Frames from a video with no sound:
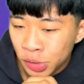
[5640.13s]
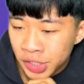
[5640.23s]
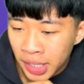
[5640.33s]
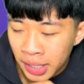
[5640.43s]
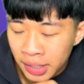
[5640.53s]

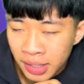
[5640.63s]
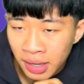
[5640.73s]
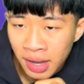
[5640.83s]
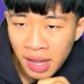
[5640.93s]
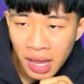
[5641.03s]
and
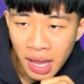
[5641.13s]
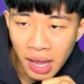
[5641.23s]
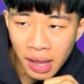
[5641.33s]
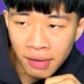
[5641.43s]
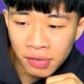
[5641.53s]

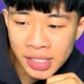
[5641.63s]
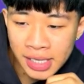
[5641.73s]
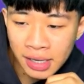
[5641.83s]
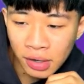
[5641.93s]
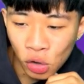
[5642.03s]
every
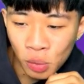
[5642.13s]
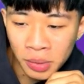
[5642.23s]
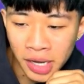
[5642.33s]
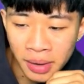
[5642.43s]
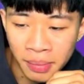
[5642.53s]
single home
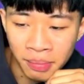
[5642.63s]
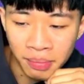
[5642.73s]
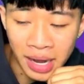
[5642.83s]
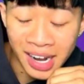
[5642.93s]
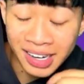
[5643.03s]
game
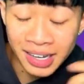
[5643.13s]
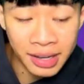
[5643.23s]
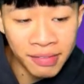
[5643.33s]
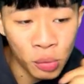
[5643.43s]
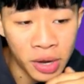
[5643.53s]
and
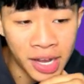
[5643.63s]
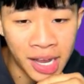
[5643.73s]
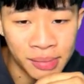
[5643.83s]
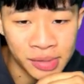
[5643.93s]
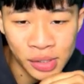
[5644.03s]
even away
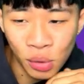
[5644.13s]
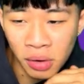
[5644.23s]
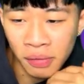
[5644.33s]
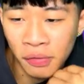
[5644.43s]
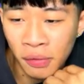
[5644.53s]
games are
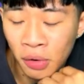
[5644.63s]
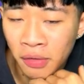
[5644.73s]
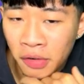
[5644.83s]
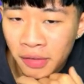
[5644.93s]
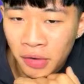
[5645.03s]
scoring 4 or
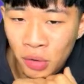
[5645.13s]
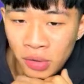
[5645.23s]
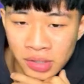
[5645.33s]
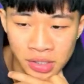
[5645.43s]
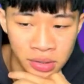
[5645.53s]
5
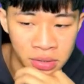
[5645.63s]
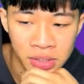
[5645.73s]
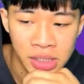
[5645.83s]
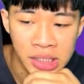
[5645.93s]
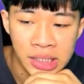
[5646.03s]
goals. So
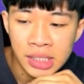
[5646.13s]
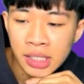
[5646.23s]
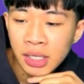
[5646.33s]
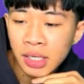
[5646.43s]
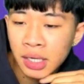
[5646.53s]

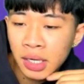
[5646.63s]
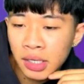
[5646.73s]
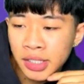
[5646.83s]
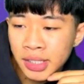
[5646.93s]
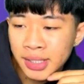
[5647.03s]

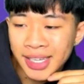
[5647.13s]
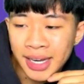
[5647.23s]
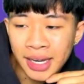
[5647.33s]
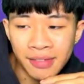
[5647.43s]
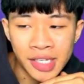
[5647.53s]
just didn't
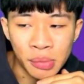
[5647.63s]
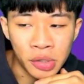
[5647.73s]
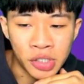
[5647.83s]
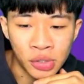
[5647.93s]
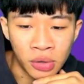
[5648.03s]
give it too
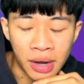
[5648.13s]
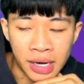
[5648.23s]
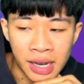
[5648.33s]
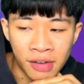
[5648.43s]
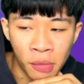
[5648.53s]
much thought.
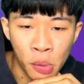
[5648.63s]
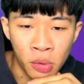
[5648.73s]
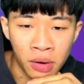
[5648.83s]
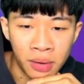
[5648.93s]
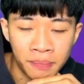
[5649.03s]
And
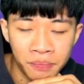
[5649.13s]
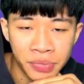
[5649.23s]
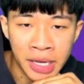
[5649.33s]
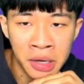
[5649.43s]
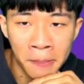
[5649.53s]
Liverpool,
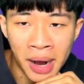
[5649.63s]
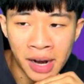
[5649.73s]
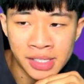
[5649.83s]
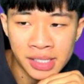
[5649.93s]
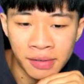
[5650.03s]
in
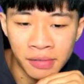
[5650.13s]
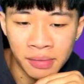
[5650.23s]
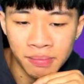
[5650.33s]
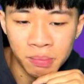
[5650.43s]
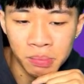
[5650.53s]
comparison, have
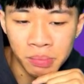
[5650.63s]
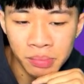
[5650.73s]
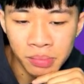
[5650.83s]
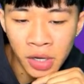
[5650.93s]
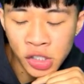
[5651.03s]

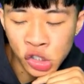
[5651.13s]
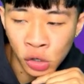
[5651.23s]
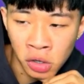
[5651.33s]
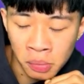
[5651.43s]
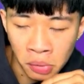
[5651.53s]
not
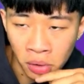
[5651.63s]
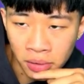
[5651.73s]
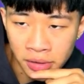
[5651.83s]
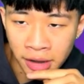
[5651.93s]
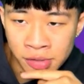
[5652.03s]
struggled, but
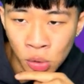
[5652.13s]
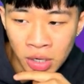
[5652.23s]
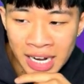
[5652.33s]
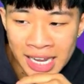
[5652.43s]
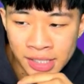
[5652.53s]
have scored
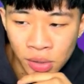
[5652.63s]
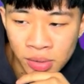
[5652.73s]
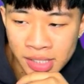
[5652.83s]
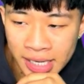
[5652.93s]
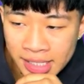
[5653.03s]
less
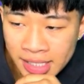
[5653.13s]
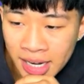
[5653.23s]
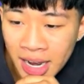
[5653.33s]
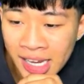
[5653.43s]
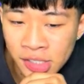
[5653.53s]
goals against
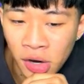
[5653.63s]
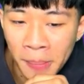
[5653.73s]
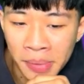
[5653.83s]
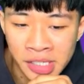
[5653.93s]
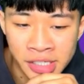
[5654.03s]
lesser
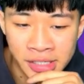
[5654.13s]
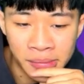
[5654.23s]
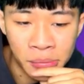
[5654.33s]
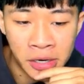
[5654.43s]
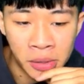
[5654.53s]
opposition
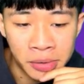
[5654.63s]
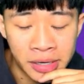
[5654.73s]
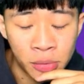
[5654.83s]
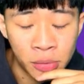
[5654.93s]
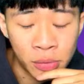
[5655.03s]

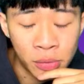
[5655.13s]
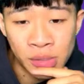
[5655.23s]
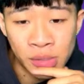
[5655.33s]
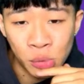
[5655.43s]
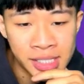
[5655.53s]
in recent
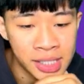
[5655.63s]
weeks.